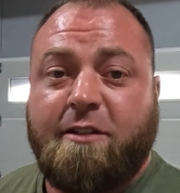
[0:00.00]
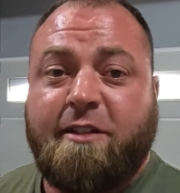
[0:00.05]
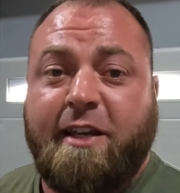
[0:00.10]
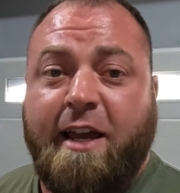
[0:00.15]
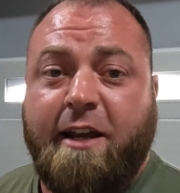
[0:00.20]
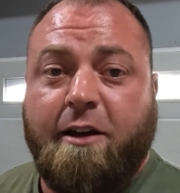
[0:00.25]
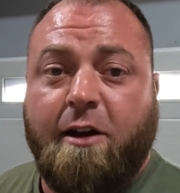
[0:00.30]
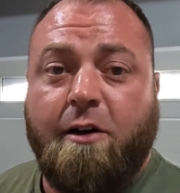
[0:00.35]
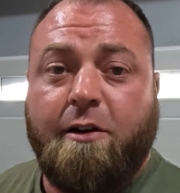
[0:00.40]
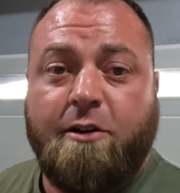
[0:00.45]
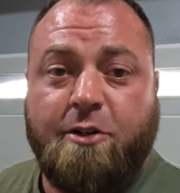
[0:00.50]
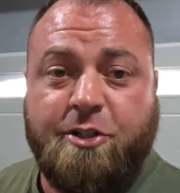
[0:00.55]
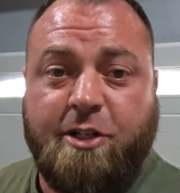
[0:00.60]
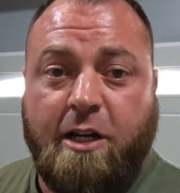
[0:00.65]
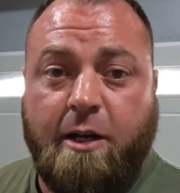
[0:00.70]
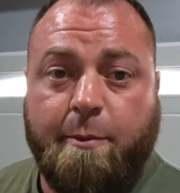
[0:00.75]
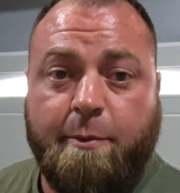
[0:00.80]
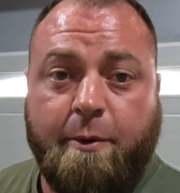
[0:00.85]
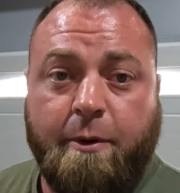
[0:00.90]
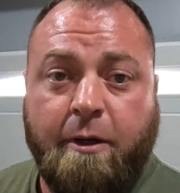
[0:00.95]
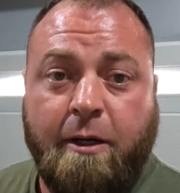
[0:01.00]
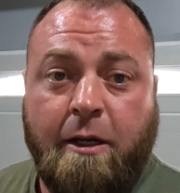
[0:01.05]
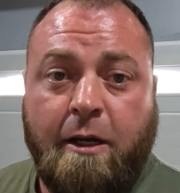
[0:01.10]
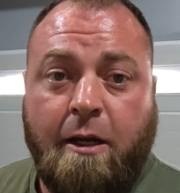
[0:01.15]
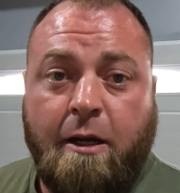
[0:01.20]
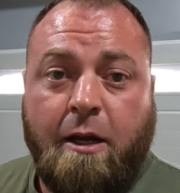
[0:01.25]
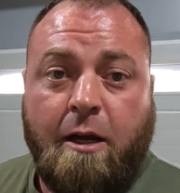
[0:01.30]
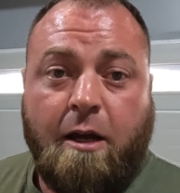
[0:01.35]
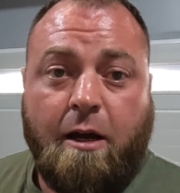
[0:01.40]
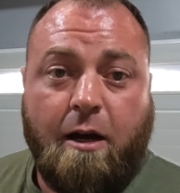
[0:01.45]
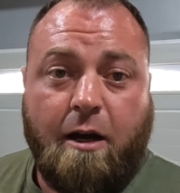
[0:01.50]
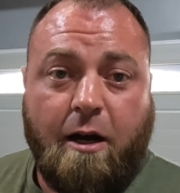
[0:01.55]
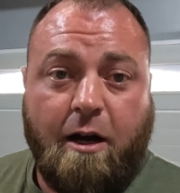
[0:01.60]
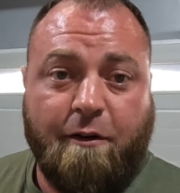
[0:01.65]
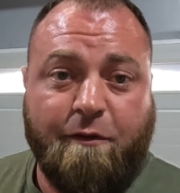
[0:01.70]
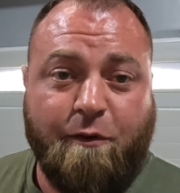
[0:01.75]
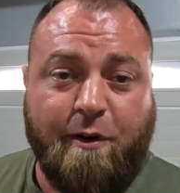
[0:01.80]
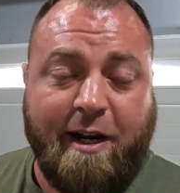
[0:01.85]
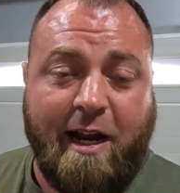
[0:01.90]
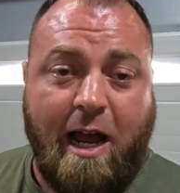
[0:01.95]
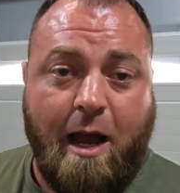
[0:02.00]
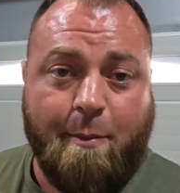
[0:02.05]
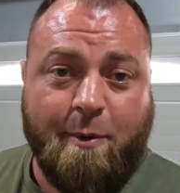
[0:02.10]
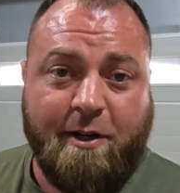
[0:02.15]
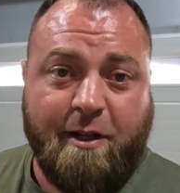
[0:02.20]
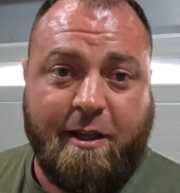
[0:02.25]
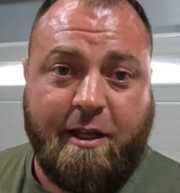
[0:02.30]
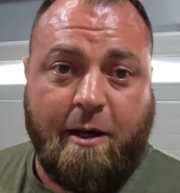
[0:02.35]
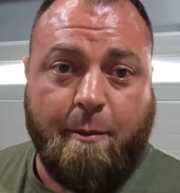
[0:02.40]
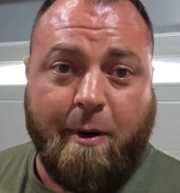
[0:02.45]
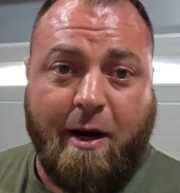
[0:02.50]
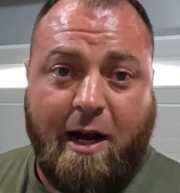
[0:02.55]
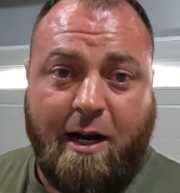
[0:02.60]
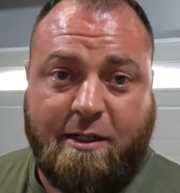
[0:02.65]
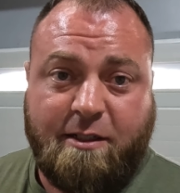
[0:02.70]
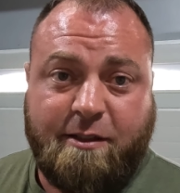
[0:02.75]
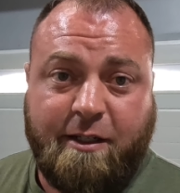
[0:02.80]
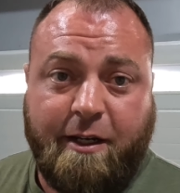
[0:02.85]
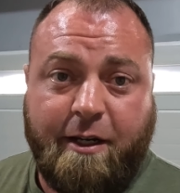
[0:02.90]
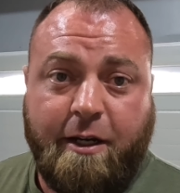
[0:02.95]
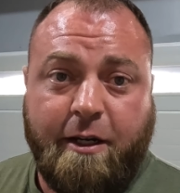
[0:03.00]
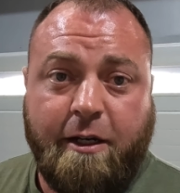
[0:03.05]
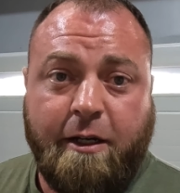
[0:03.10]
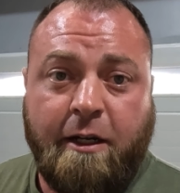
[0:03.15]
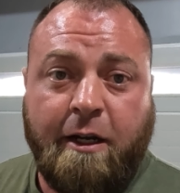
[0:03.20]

to take ownership of what happened to the epoxy.